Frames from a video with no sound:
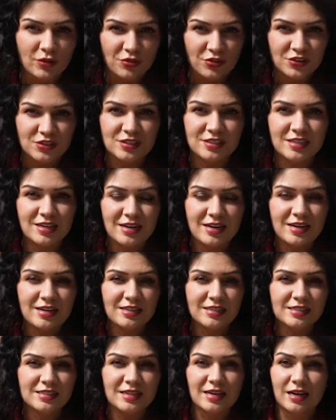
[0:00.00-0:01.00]
with the
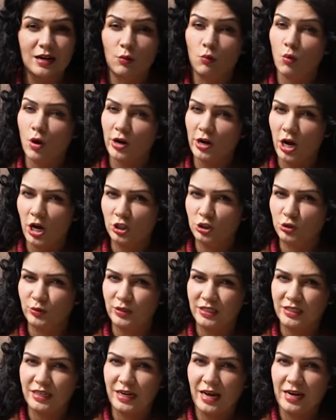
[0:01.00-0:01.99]
city to get a
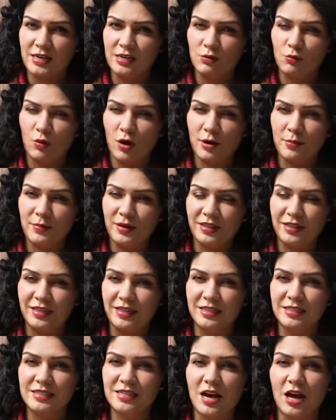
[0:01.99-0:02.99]
$191
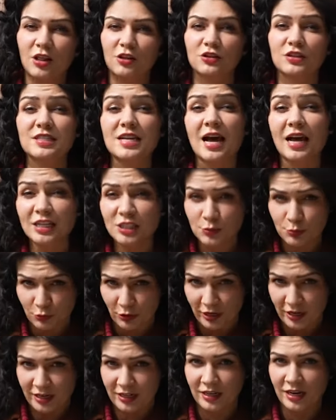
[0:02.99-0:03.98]
million tax
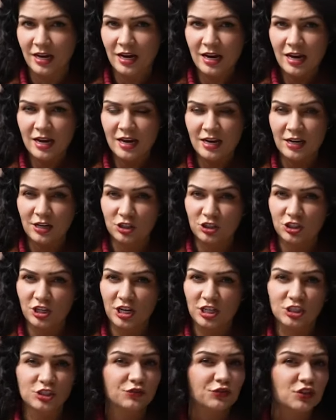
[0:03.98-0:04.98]
break in
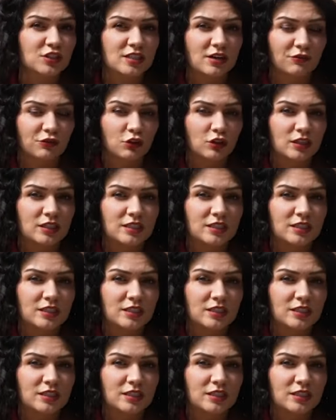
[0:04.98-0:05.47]
exchange for several